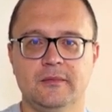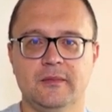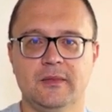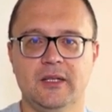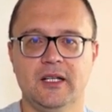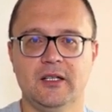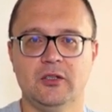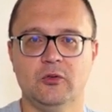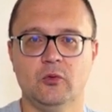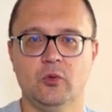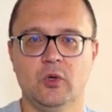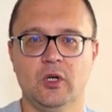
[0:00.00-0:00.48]

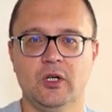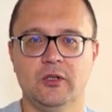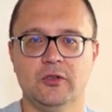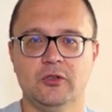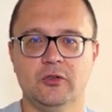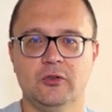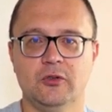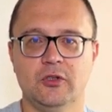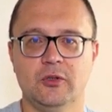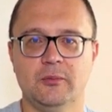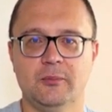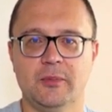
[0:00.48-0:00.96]
Let's walk
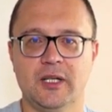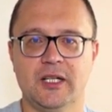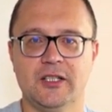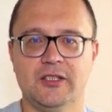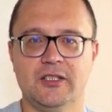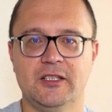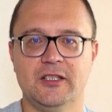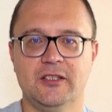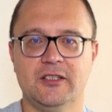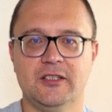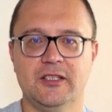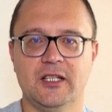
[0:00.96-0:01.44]
through the
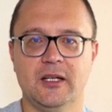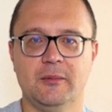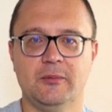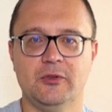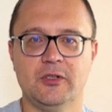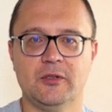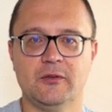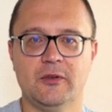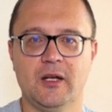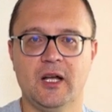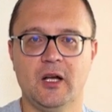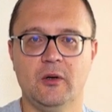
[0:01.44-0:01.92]
basic
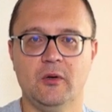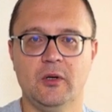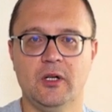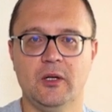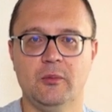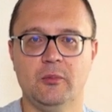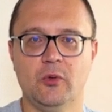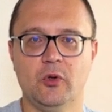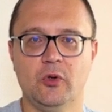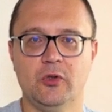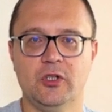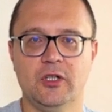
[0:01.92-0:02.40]
steps of how an
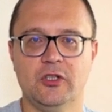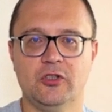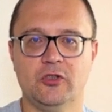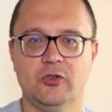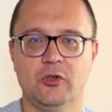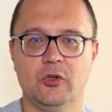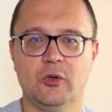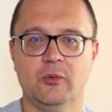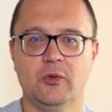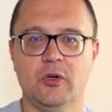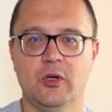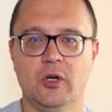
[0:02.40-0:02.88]
ammonia
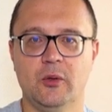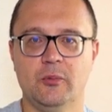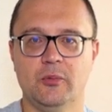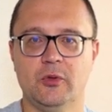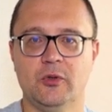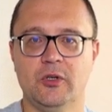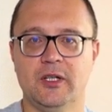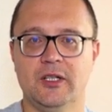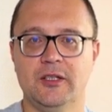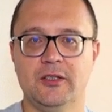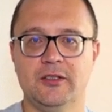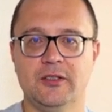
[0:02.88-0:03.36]
scrubber
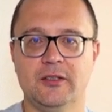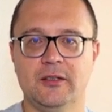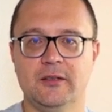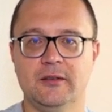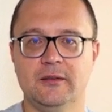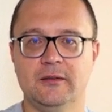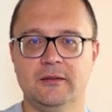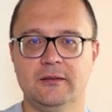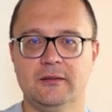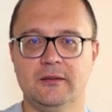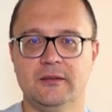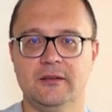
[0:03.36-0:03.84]
operates.
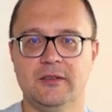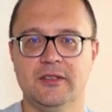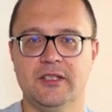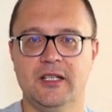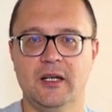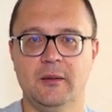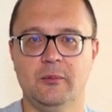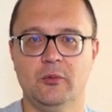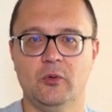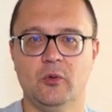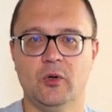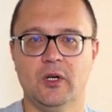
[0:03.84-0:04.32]

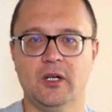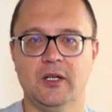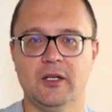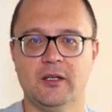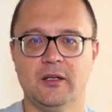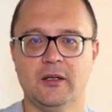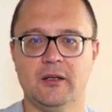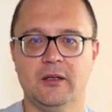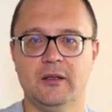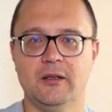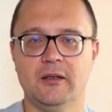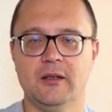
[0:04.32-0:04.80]
Step 1
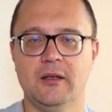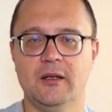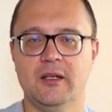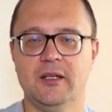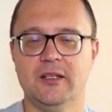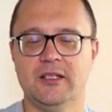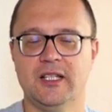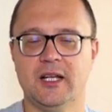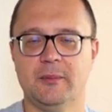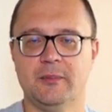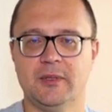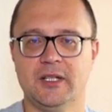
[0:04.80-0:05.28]

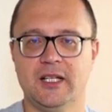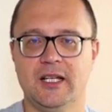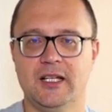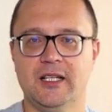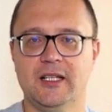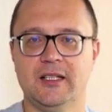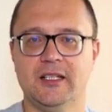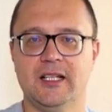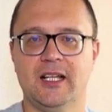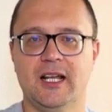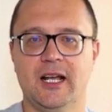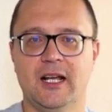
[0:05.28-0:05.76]

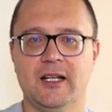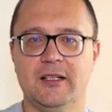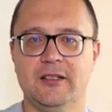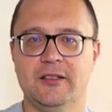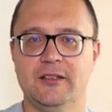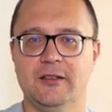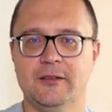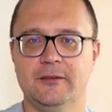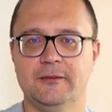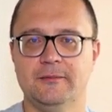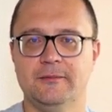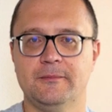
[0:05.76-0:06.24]
contaminated
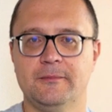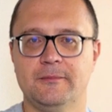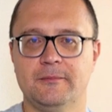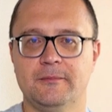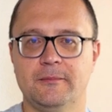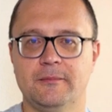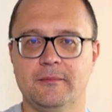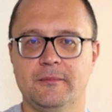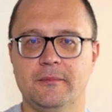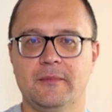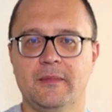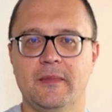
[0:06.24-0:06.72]
gas,
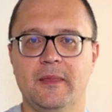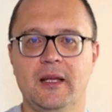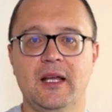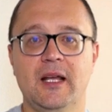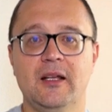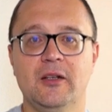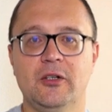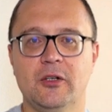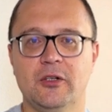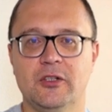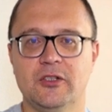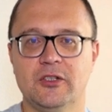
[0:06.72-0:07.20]

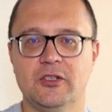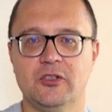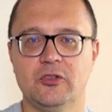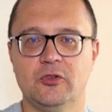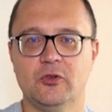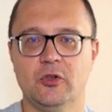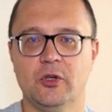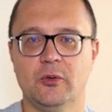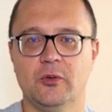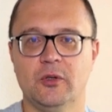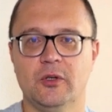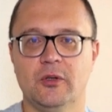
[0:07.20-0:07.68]
enters the
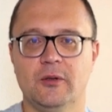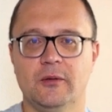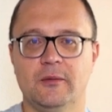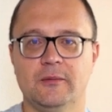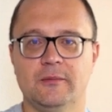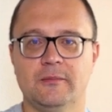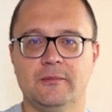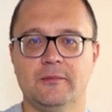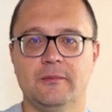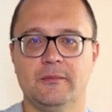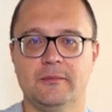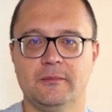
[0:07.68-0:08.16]
scrubber.
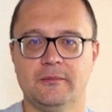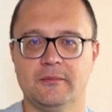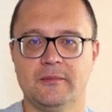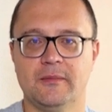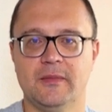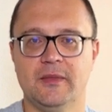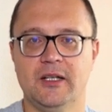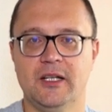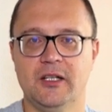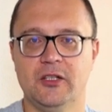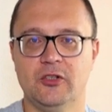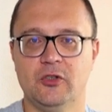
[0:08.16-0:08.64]

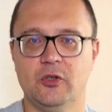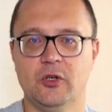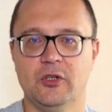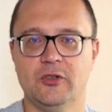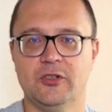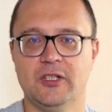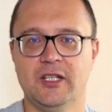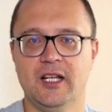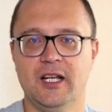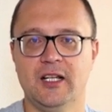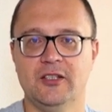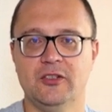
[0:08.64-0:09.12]
The
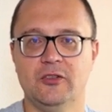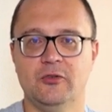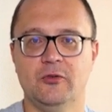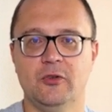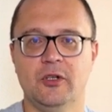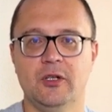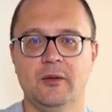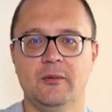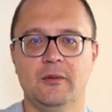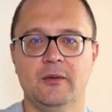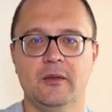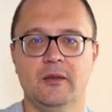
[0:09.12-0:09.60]
exhaust gas
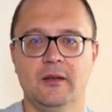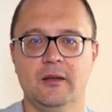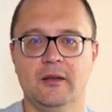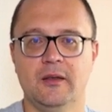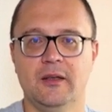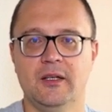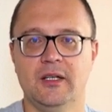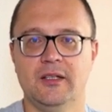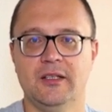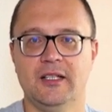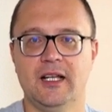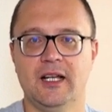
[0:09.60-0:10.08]
stream,
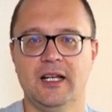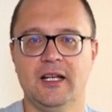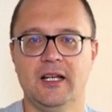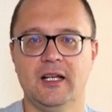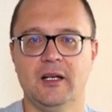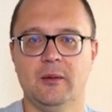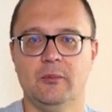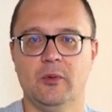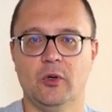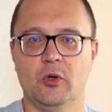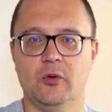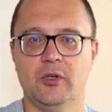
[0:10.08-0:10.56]

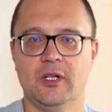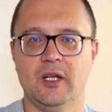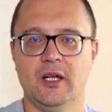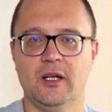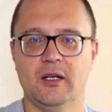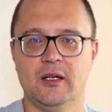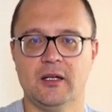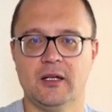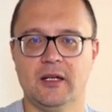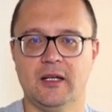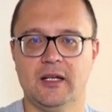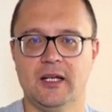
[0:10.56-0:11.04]
containing
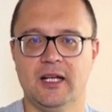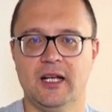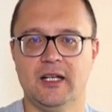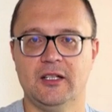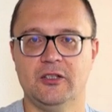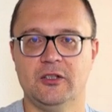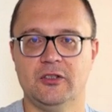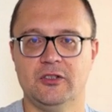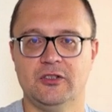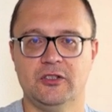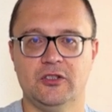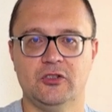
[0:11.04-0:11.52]
ammonia,
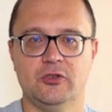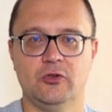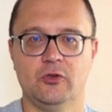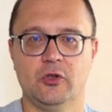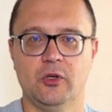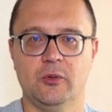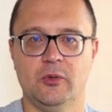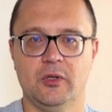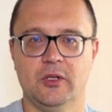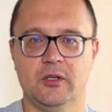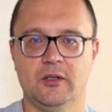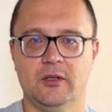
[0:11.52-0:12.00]
enters the
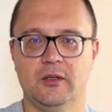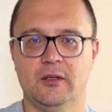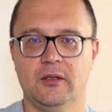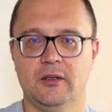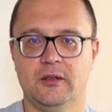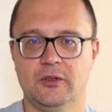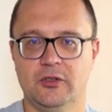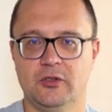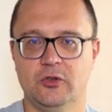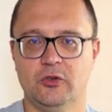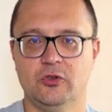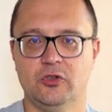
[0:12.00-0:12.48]
scrubber,
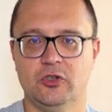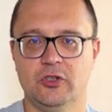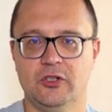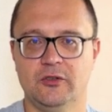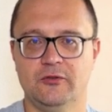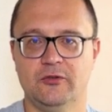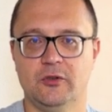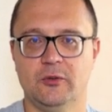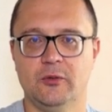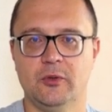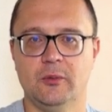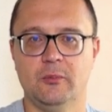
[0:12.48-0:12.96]
usually
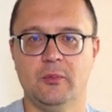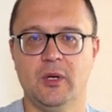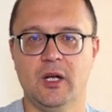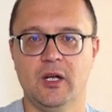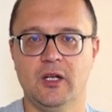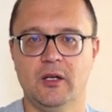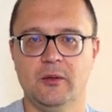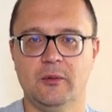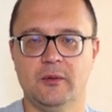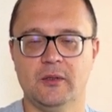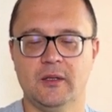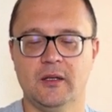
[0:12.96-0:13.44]
from the
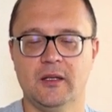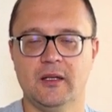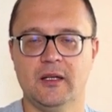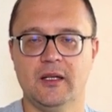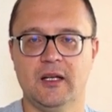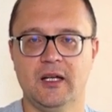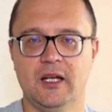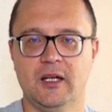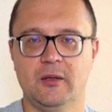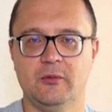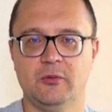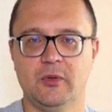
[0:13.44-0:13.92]
bottom,
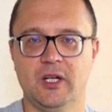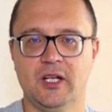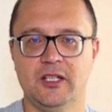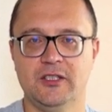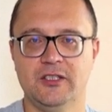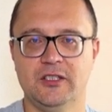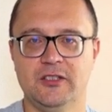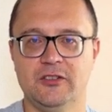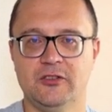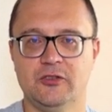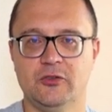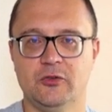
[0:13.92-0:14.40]
and
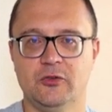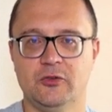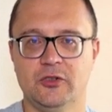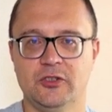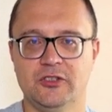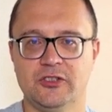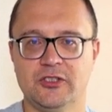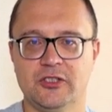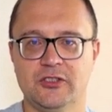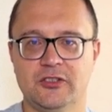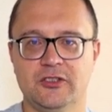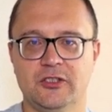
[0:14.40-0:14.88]
rises through the
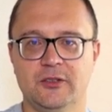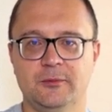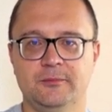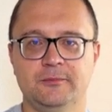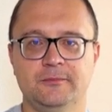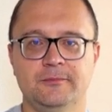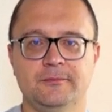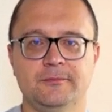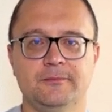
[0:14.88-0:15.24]
system.